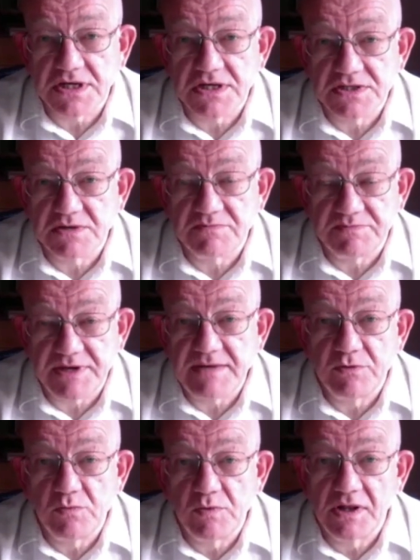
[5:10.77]
is that
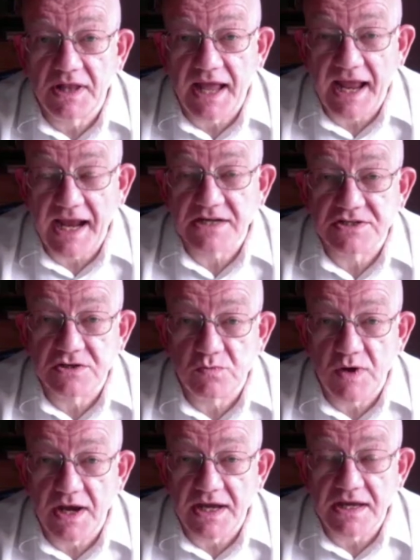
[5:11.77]
people will act in a
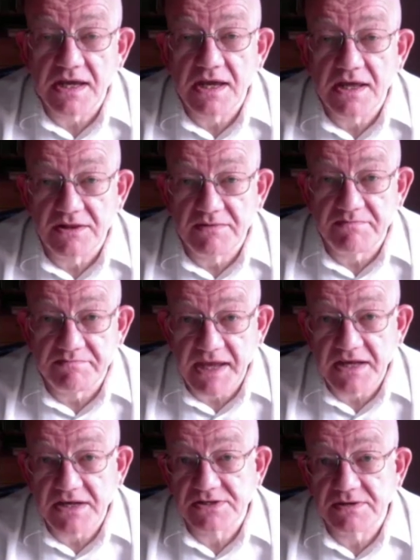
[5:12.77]
way that
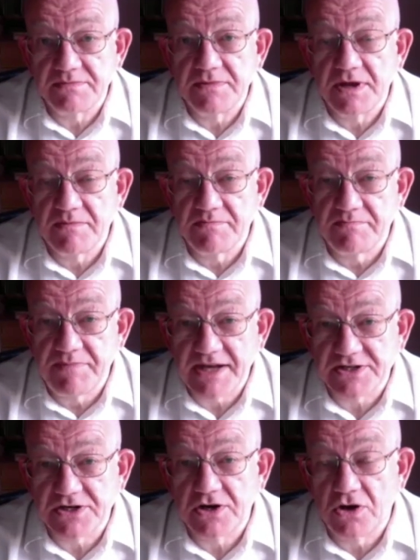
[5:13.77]
makes them
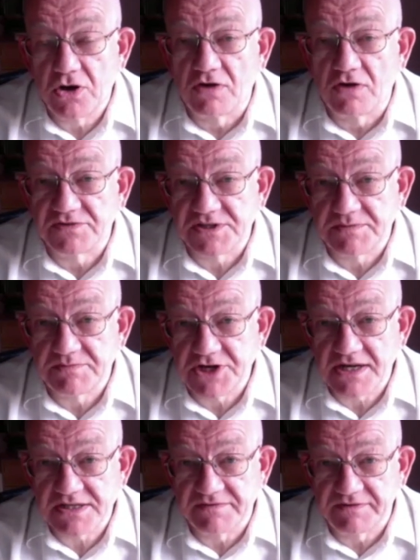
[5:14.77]
better off
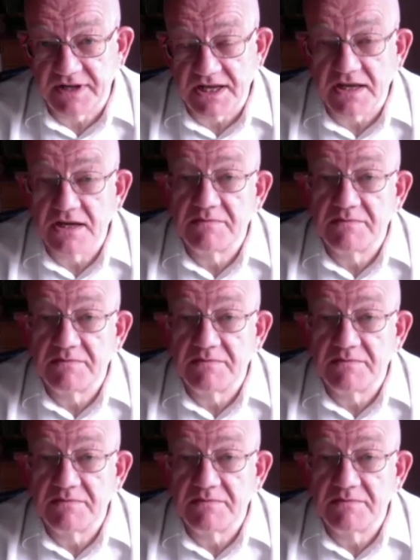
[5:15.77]
subjectively